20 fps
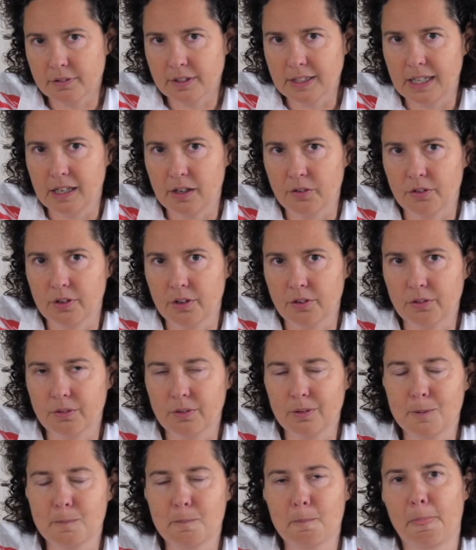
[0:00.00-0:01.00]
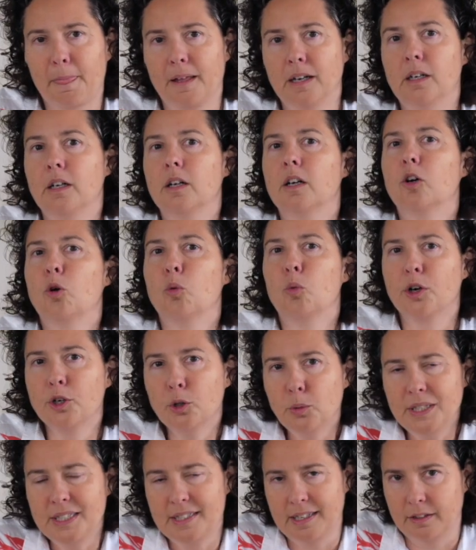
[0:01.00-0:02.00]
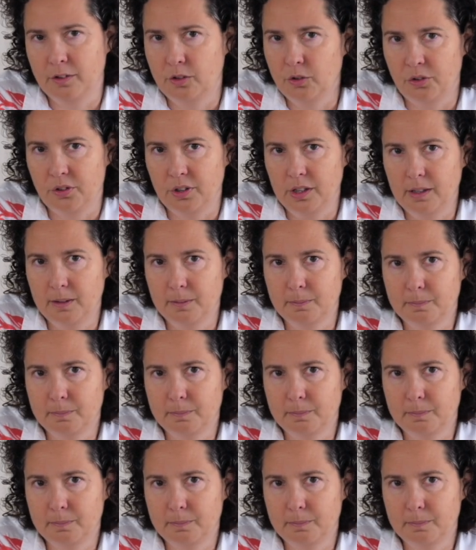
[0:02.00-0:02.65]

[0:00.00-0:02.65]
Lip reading: analysis, what do we tend to see?